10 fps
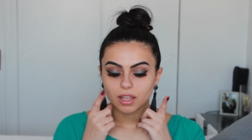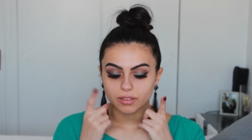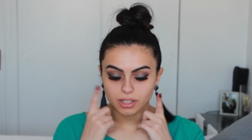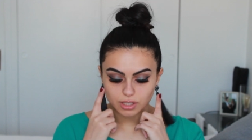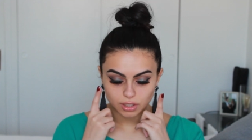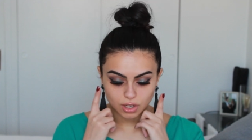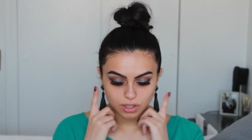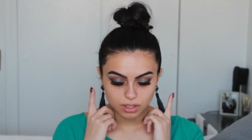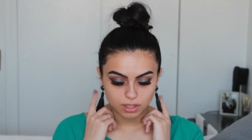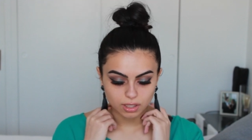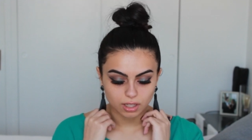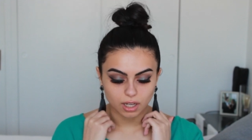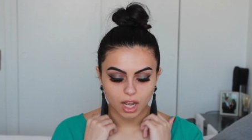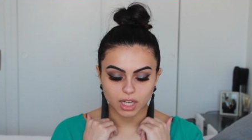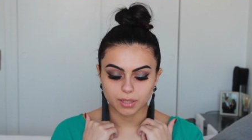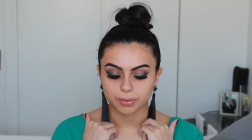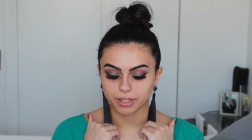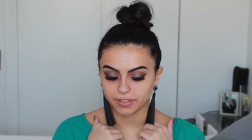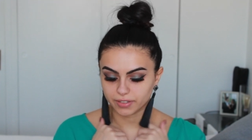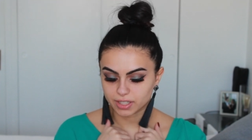this look on a
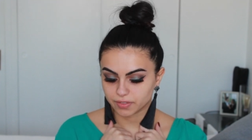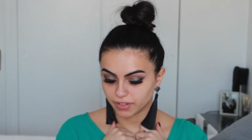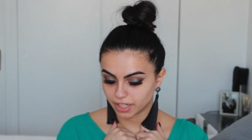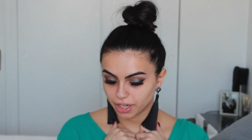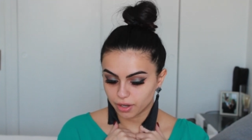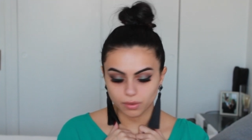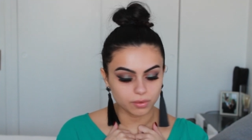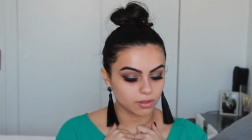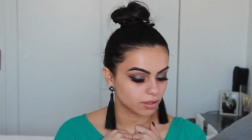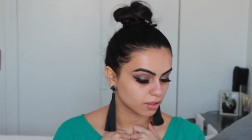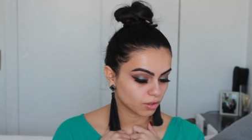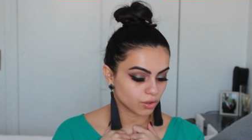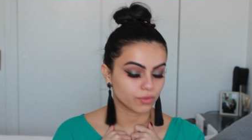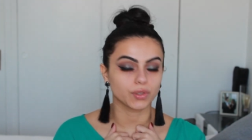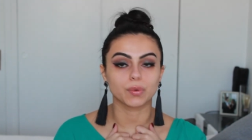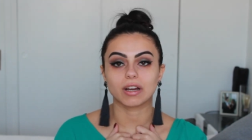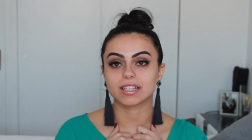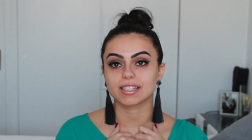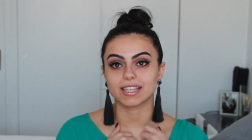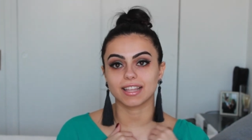previous video. So if you want
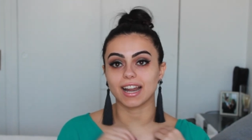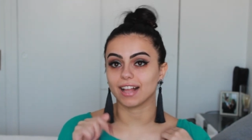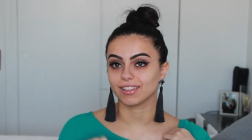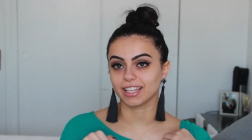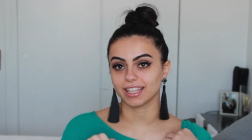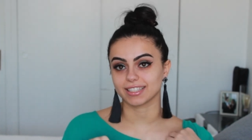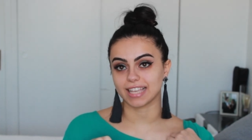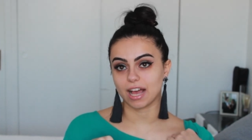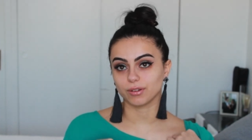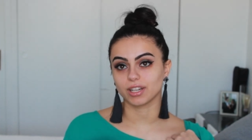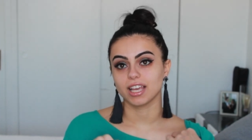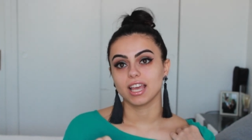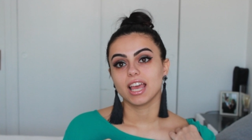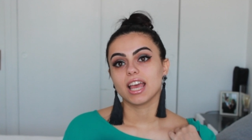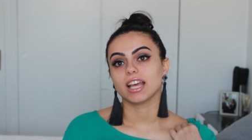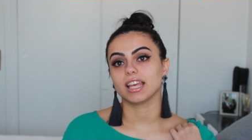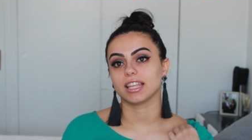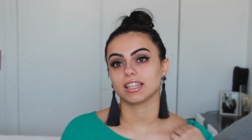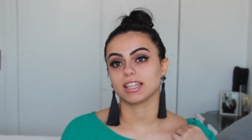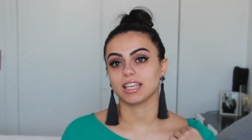to see that, I'll link it down
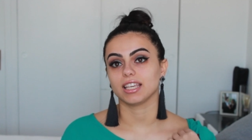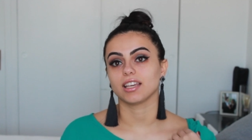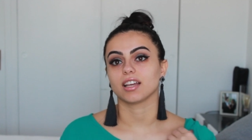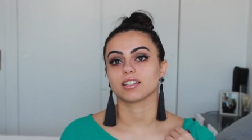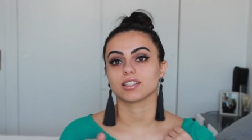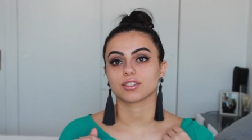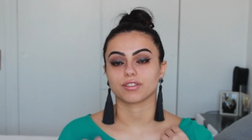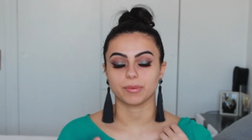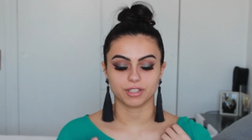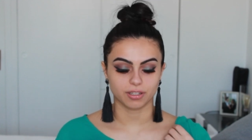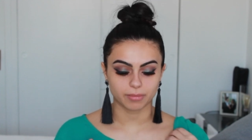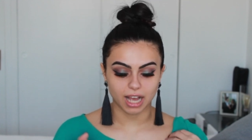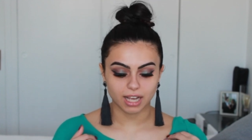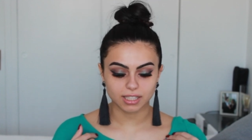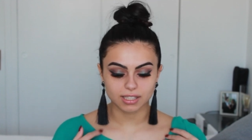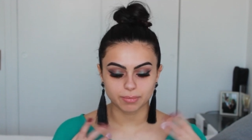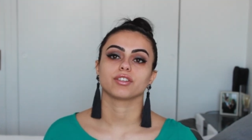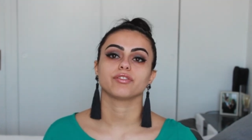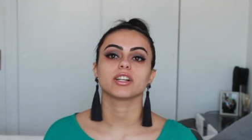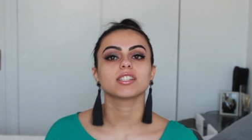in the description box.
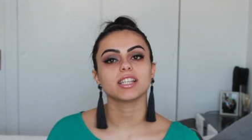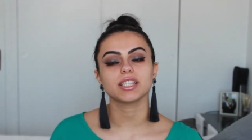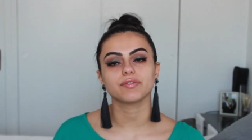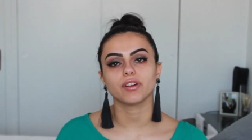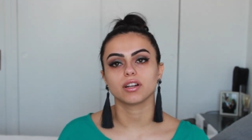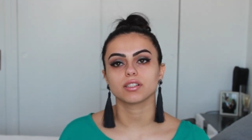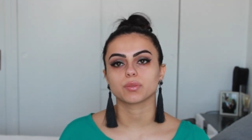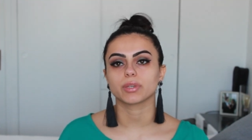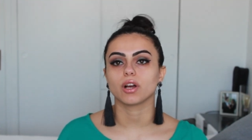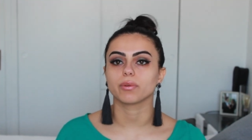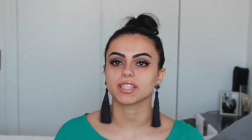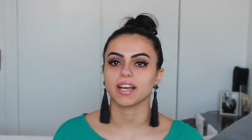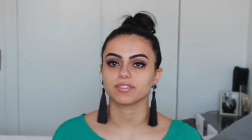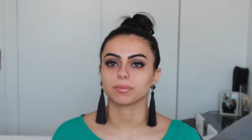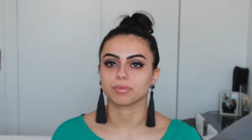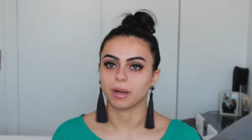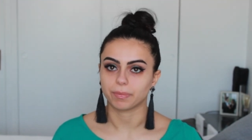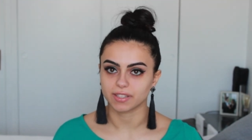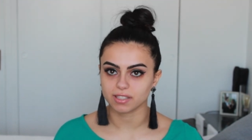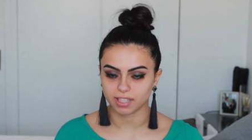So first things first, we always have to
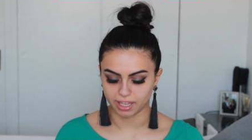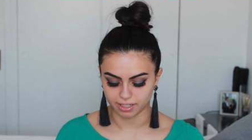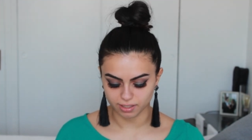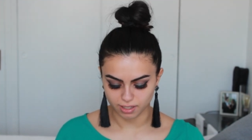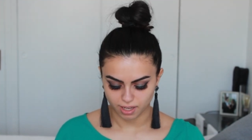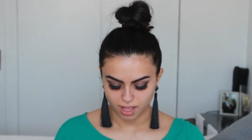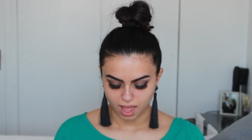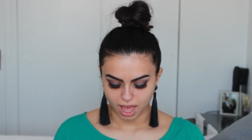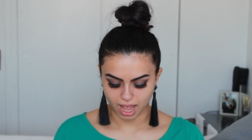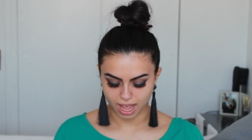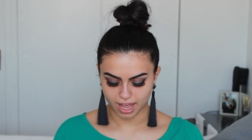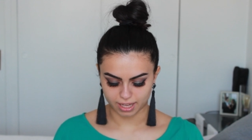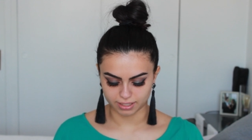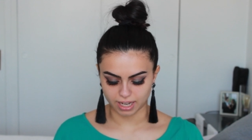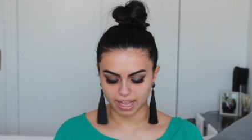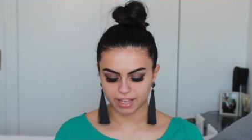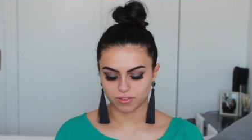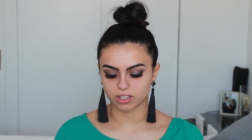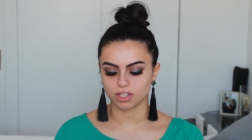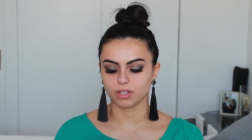prep the skin. And I have
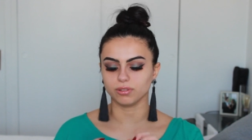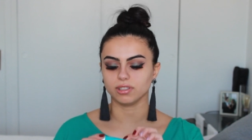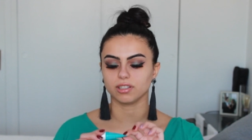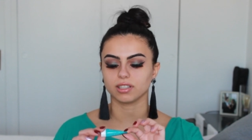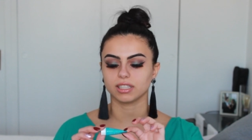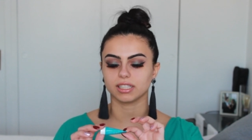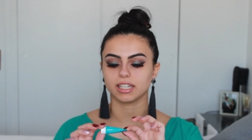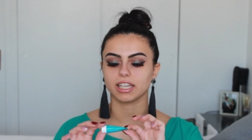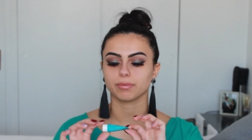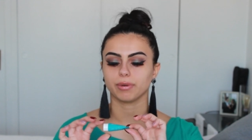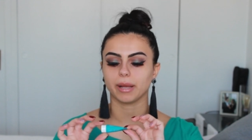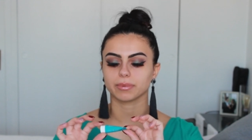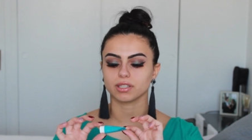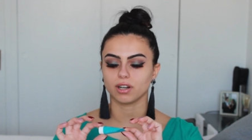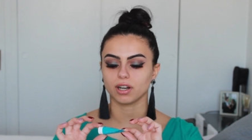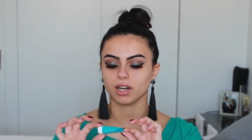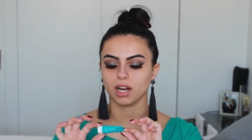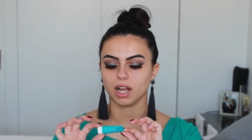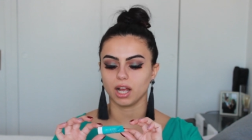this cute little Clinique Prep Start